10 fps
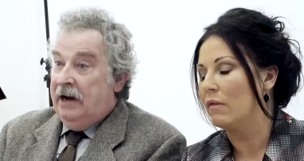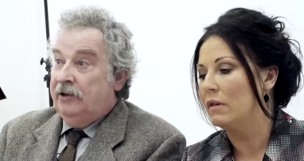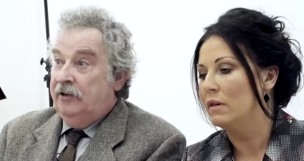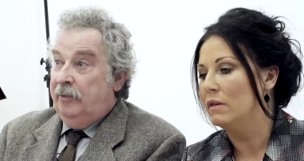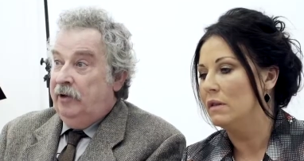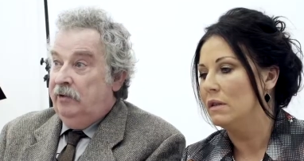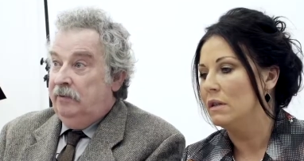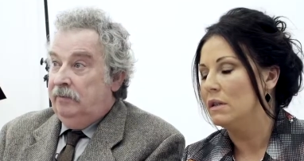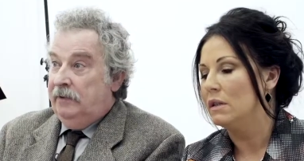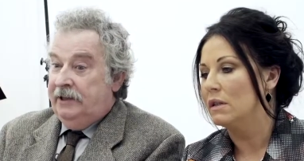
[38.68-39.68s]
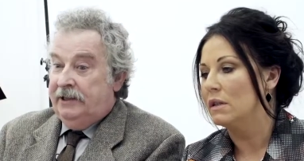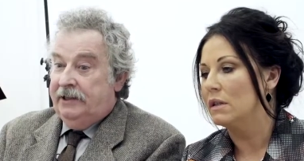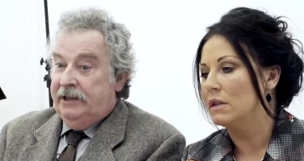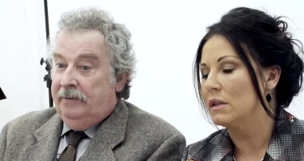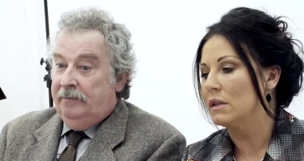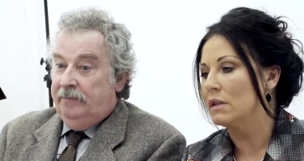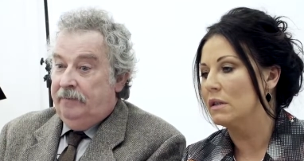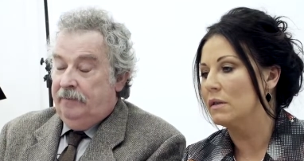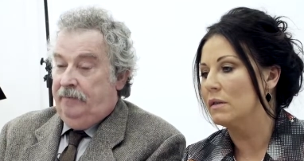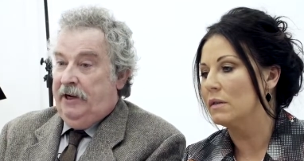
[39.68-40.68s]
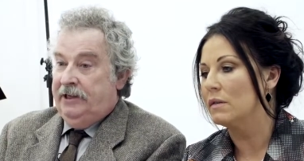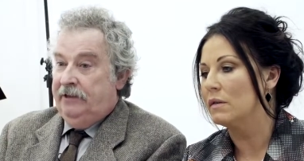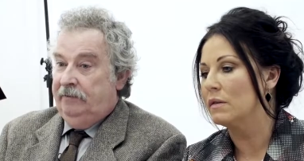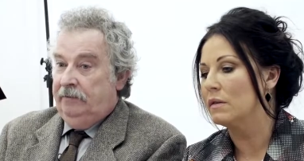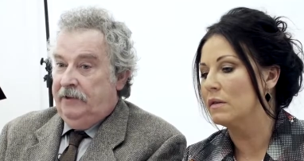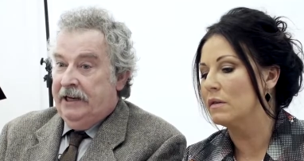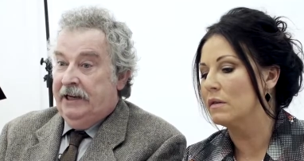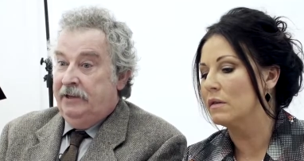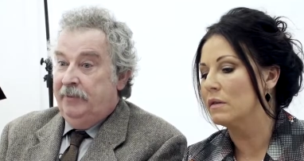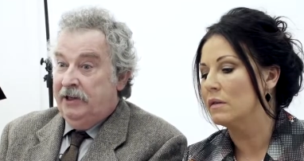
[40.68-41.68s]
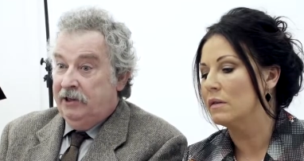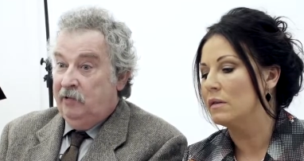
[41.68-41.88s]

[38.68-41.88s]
Speaker 1: Out of the blue, this um, person sends me a